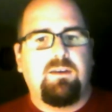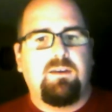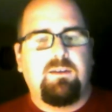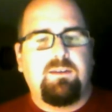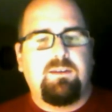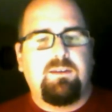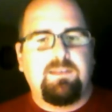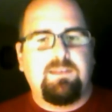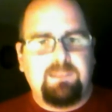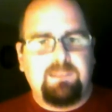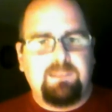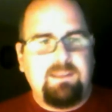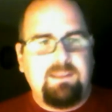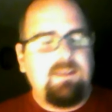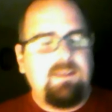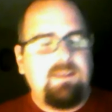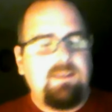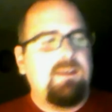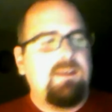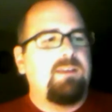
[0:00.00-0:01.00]
You
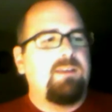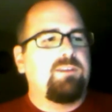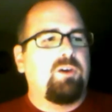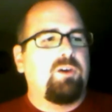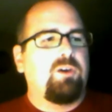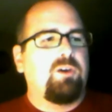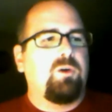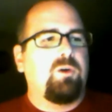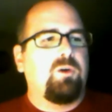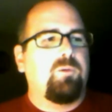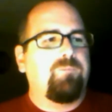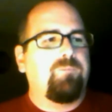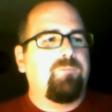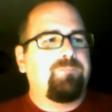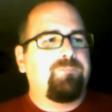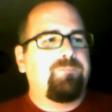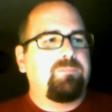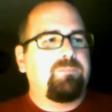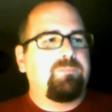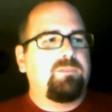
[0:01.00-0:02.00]
see? So
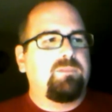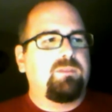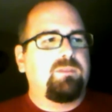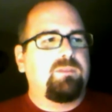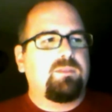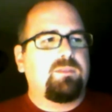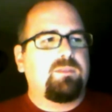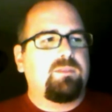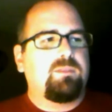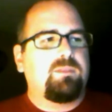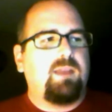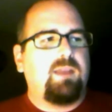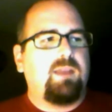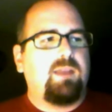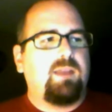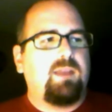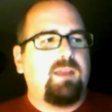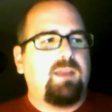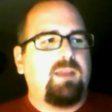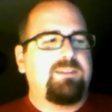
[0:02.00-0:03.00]
as
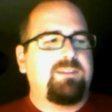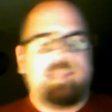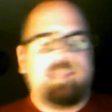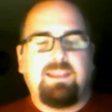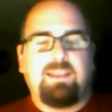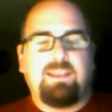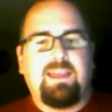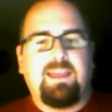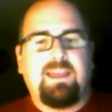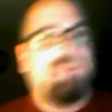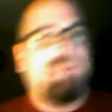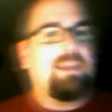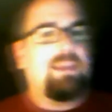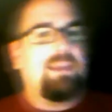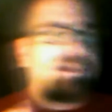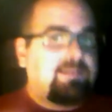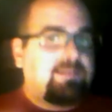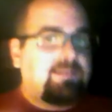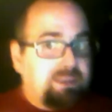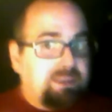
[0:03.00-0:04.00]
much as I like the
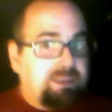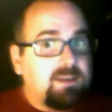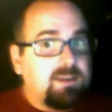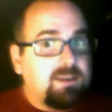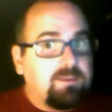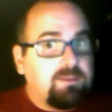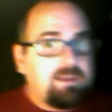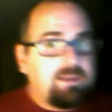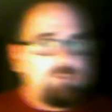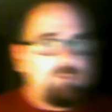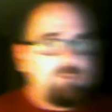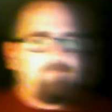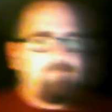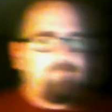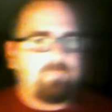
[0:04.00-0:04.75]
idea of it,